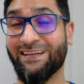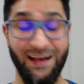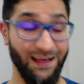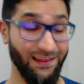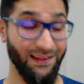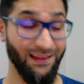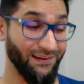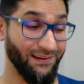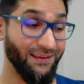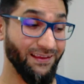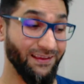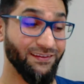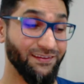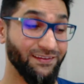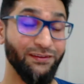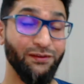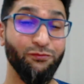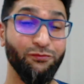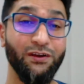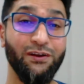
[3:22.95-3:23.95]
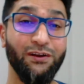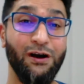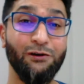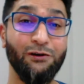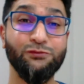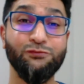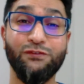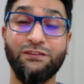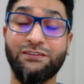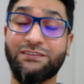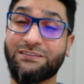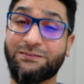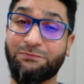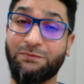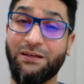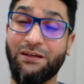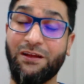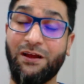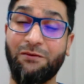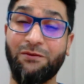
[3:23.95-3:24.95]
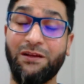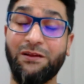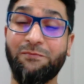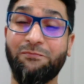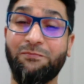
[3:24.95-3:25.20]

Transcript: Unlike data warehouse, which is predominantly